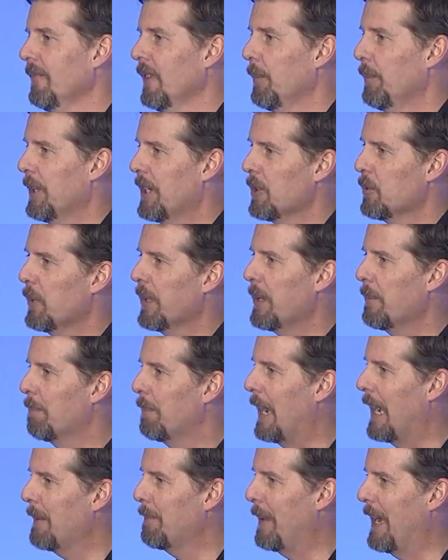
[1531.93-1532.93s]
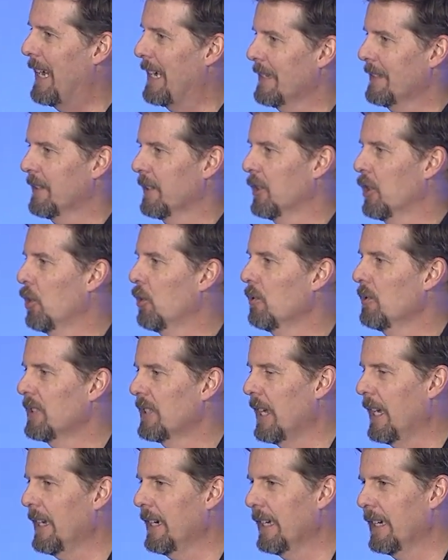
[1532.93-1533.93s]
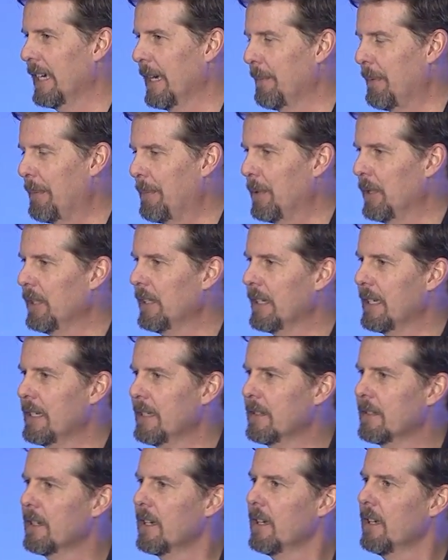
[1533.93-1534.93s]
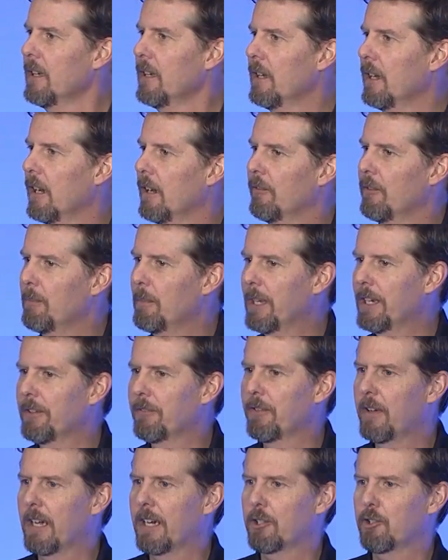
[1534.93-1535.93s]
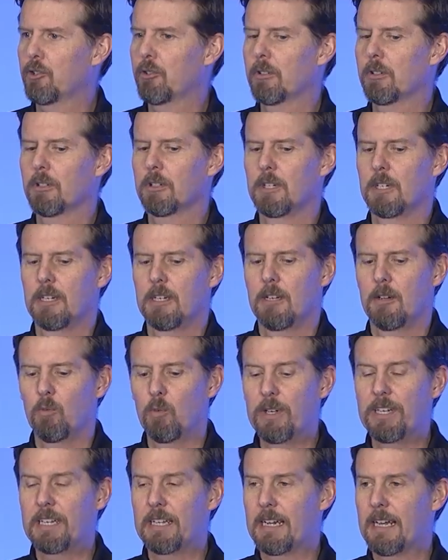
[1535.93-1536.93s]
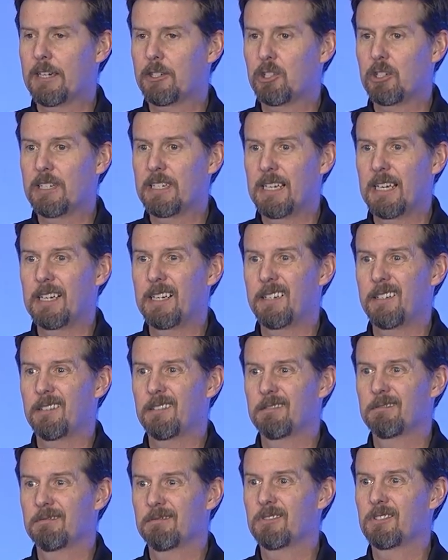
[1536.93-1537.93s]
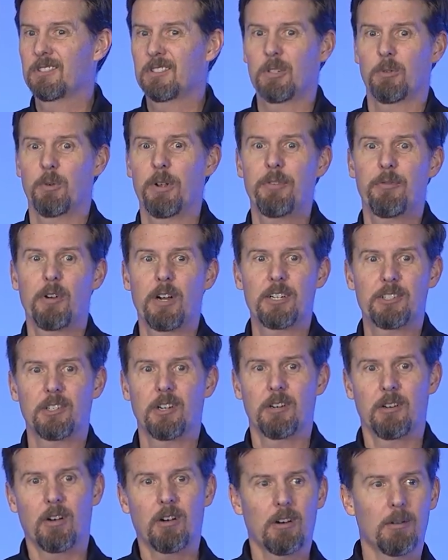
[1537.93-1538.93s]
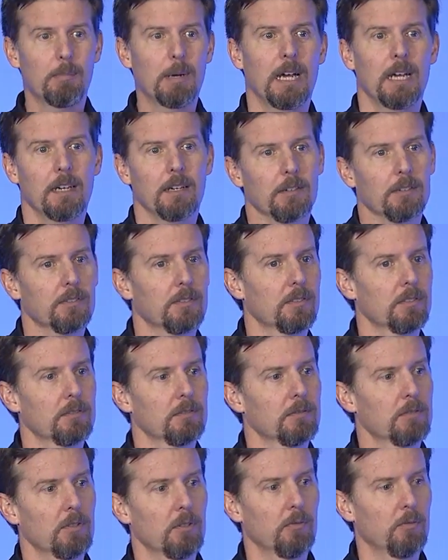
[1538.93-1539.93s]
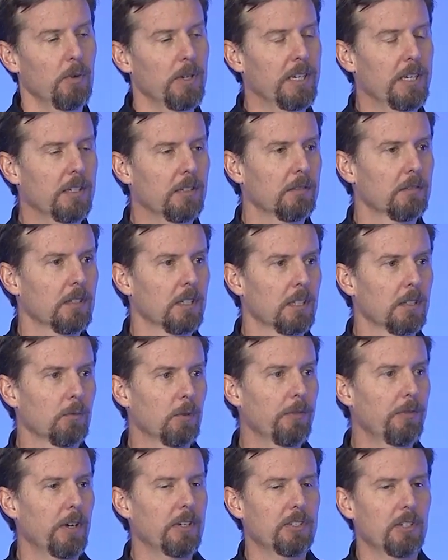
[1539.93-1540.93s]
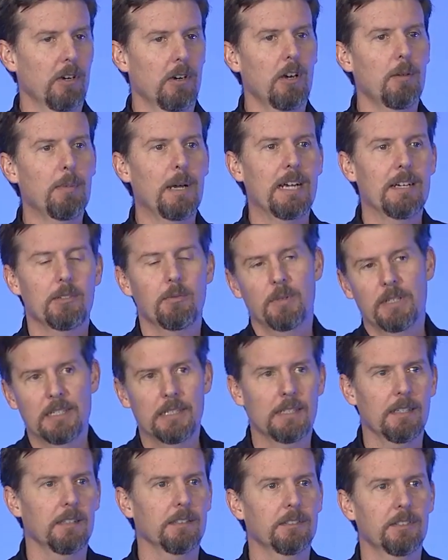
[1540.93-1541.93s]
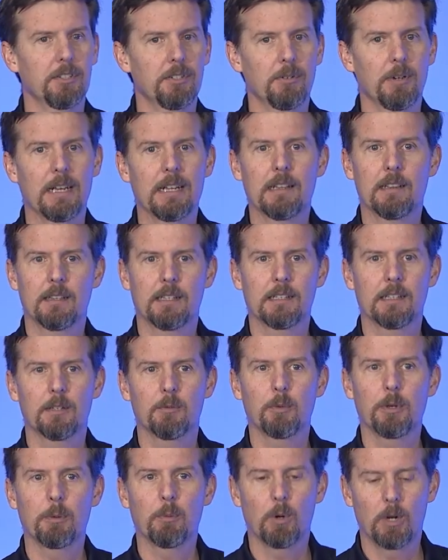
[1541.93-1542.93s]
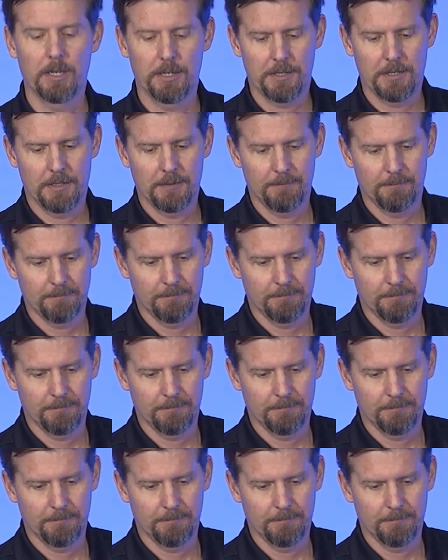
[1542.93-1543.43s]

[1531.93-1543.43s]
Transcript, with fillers: Because we can bypass the code signing capabilities of the manufacturer, we can actually get it to refresh on our BIOS. So if we can refresh on our BIOS, we can tell it to do anything that we want.